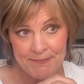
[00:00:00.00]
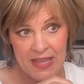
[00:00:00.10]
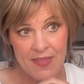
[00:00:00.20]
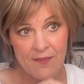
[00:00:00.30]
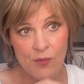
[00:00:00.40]

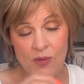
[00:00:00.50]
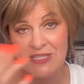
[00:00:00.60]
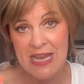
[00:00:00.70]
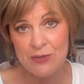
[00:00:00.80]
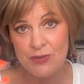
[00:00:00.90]
And of course,
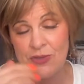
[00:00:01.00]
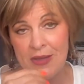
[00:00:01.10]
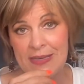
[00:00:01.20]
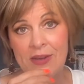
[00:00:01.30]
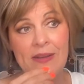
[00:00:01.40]
Dr.
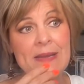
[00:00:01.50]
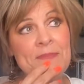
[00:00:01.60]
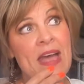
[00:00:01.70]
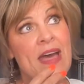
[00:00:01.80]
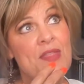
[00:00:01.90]
Sean Neary.
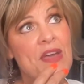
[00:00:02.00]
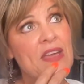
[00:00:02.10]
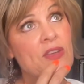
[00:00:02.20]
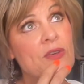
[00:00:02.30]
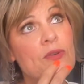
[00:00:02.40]

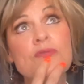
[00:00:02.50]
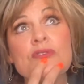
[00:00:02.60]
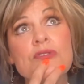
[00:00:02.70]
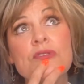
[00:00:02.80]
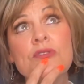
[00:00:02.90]
Thank you
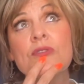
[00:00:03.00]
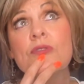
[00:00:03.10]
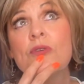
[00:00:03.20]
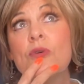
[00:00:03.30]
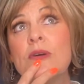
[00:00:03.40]

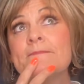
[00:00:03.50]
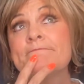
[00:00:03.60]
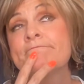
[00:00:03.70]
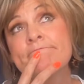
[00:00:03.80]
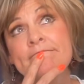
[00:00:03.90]
to,
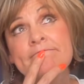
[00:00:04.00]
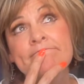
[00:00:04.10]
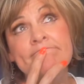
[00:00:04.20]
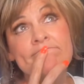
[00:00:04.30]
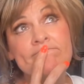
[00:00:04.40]

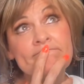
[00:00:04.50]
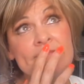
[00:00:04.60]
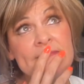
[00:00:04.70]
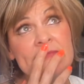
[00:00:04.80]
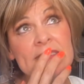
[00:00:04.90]

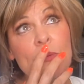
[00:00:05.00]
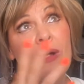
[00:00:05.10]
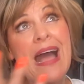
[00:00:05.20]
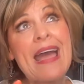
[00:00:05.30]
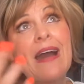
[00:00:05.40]

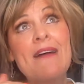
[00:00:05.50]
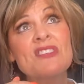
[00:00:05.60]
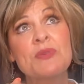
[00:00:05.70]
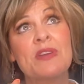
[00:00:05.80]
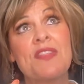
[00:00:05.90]
I
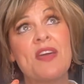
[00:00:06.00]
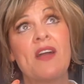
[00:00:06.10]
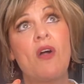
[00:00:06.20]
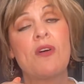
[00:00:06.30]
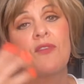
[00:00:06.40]
obviously want to
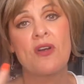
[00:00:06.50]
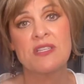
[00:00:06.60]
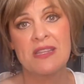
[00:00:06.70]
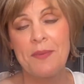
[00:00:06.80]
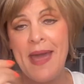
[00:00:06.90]
thank all of ours
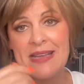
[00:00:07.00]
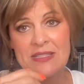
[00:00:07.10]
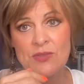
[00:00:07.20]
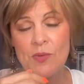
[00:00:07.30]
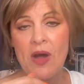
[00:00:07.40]
in the past
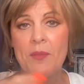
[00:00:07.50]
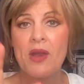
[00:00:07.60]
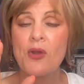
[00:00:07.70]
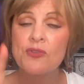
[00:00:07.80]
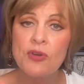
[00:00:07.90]
as well, but
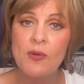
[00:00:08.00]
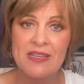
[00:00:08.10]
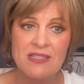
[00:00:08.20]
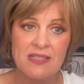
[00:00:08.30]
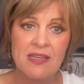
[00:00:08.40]
our
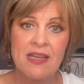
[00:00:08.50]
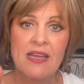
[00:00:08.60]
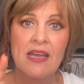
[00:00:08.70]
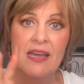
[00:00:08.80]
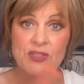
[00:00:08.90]
newest,
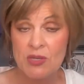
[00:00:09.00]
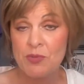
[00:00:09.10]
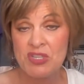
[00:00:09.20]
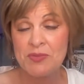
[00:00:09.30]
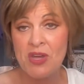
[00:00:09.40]
and
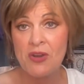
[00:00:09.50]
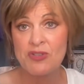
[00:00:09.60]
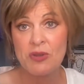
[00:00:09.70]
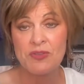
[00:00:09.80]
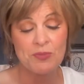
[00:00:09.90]
she was on our
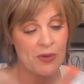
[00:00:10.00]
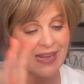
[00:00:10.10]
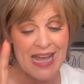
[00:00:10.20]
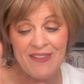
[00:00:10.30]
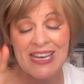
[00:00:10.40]
show this
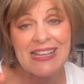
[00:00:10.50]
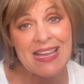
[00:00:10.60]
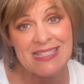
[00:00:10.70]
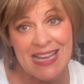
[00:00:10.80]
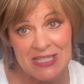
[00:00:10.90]
morning. I've had a
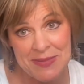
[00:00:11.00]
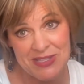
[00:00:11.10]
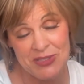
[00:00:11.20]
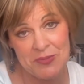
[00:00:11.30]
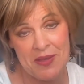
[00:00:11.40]
lot of text
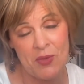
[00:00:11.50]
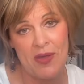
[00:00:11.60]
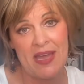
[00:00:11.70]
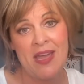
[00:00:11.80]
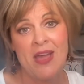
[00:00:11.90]
messages, by the
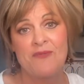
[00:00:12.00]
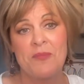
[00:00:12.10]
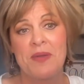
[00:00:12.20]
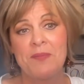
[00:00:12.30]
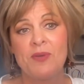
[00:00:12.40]
way,
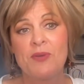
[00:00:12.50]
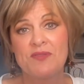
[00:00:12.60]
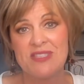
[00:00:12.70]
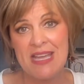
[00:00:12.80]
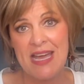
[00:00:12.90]
from people who
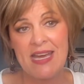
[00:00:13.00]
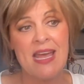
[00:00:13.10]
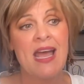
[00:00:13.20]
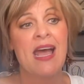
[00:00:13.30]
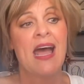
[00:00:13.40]
have
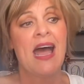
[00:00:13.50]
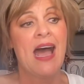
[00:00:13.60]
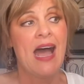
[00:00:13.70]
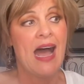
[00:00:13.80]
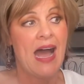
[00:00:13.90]
said
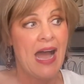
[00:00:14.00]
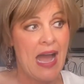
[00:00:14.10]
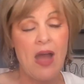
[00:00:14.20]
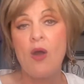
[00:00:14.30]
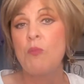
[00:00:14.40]

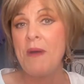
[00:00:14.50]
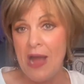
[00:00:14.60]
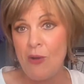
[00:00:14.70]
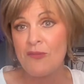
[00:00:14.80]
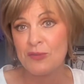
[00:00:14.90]
how
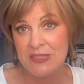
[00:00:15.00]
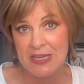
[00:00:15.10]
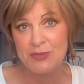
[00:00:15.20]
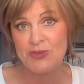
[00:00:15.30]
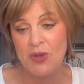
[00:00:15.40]
powerful
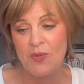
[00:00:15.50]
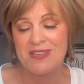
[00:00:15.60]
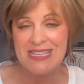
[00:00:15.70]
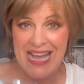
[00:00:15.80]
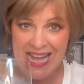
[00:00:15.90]
today's show
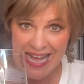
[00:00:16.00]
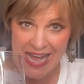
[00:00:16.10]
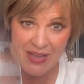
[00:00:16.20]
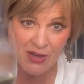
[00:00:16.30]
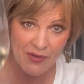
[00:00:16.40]
was.
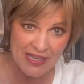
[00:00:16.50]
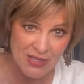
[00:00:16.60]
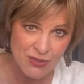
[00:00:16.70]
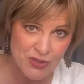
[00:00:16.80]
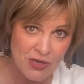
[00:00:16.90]
I agree.
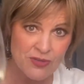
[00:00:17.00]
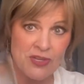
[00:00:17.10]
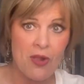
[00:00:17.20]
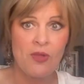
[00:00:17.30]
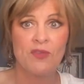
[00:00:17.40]
Cheers
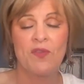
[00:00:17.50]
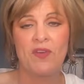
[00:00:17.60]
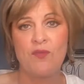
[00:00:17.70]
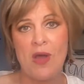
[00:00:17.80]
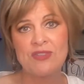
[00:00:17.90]
to all of you that
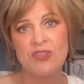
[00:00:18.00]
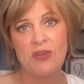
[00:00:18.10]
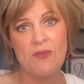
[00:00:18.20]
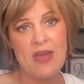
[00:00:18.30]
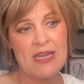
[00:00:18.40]
have watched it
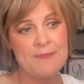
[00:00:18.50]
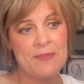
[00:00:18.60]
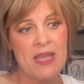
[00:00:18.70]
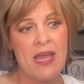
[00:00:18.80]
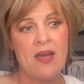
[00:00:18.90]
already.
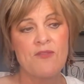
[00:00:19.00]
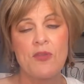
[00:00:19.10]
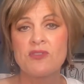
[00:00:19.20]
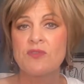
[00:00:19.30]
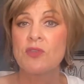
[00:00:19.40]
For
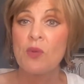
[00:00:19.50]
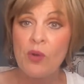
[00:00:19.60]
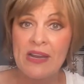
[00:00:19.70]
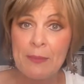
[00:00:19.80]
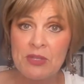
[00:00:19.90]
those of you that
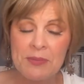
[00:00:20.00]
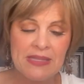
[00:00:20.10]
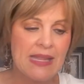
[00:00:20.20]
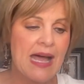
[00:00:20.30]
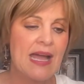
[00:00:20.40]
weren't able to be
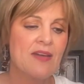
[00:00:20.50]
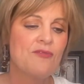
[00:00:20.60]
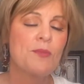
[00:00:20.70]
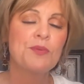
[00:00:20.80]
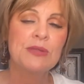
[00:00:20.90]

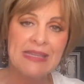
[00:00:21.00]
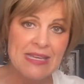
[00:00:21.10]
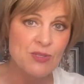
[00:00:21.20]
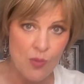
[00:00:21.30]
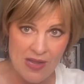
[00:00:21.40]
live,
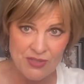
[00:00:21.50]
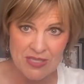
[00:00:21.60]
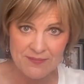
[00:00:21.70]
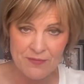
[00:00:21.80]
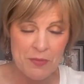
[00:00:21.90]
please watch
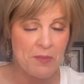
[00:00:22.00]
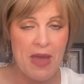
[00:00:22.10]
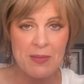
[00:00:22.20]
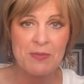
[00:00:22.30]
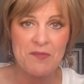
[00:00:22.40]
it. From the
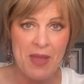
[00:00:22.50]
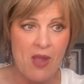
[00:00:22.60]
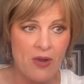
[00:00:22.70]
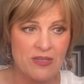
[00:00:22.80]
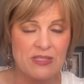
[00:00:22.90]
bottom of my
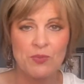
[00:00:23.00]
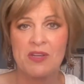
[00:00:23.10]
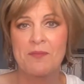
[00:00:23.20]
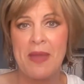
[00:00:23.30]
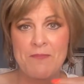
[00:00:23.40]
heart, it's one
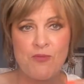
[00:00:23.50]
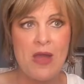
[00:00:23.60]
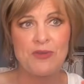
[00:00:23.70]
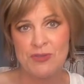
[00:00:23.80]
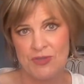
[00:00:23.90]
of my
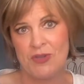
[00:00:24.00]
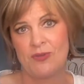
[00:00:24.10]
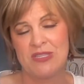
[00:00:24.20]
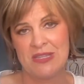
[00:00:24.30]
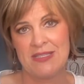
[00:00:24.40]
proudest
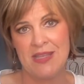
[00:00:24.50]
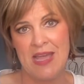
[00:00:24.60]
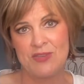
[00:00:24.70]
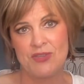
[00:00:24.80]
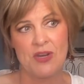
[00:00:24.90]
shows in this
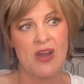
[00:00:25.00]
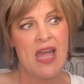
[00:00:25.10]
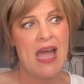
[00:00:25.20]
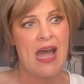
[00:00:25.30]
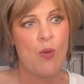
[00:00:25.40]
last year.
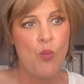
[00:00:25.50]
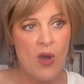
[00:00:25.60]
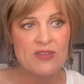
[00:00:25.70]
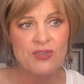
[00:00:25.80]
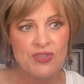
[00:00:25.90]

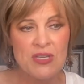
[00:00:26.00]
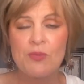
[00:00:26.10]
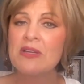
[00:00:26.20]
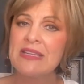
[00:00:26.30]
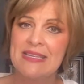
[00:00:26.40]
What she
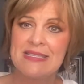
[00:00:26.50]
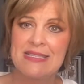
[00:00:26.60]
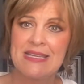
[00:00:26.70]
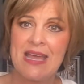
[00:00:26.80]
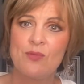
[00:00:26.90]
released
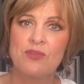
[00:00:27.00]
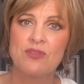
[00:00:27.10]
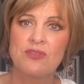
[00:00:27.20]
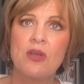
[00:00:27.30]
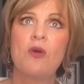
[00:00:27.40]
today was
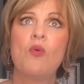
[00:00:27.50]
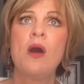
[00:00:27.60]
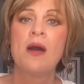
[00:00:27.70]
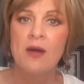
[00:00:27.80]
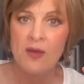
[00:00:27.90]

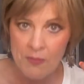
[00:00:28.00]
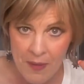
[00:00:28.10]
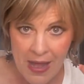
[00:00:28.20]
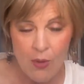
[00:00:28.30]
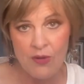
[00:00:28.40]
so
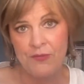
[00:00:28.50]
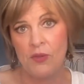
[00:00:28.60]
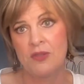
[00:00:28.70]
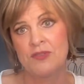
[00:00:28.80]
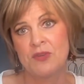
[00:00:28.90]

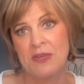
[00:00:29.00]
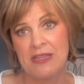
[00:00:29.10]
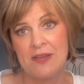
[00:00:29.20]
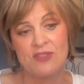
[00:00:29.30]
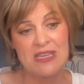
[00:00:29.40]
powerful on so many
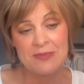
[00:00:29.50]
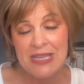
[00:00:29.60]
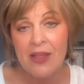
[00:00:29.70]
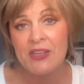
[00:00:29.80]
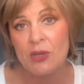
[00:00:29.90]
levels. And I'm
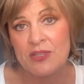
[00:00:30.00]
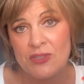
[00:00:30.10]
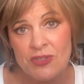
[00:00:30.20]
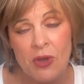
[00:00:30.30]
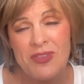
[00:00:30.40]
telling you, it's
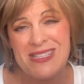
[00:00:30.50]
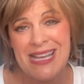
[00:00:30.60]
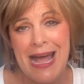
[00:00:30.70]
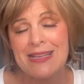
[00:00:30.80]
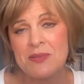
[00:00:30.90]
a show that's
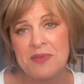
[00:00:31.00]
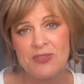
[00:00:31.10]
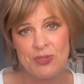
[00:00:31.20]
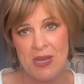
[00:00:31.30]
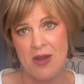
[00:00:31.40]
got to be
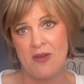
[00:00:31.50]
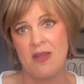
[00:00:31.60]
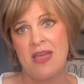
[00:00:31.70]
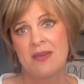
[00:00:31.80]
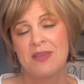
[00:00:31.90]

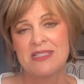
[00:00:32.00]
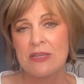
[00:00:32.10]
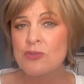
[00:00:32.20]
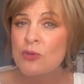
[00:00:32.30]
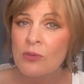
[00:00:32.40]
shared because
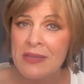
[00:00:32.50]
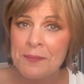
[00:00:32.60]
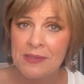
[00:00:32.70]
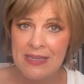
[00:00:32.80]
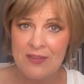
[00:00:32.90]
I truly
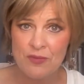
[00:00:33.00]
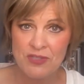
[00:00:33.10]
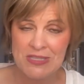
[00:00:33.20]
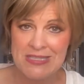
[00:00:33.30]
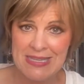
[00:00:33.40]
believe what
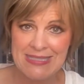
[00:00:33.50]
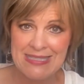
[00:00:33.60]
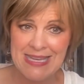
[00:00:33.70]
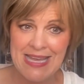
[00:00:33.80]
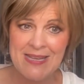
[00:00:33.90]
she said
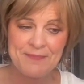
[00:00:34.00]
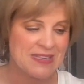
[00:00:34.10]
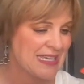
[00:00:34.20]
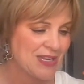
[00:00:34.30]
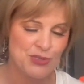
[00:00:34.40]
today,
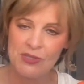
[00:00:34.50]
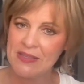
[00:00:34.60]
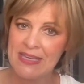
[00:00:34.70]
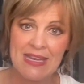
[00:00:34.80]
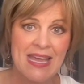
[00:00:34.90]
it's got to chill
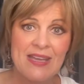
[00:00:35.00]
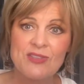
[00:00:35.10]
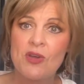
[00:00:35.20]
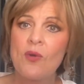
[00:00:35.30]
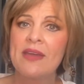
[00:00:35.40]
again, is
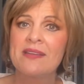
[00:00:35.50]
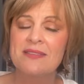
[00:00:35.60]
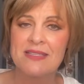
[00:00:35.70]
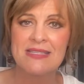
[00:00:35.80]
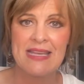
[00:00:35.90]
going
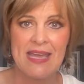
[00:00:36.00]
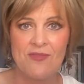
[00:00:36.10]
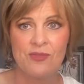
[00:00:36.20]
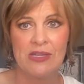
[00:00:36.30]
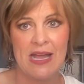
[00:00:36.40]
to
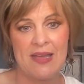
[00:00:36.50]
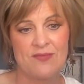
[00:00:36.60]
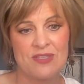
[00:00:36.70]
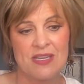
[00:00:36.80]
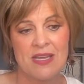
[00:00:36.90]
save
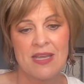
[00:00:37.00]
lives.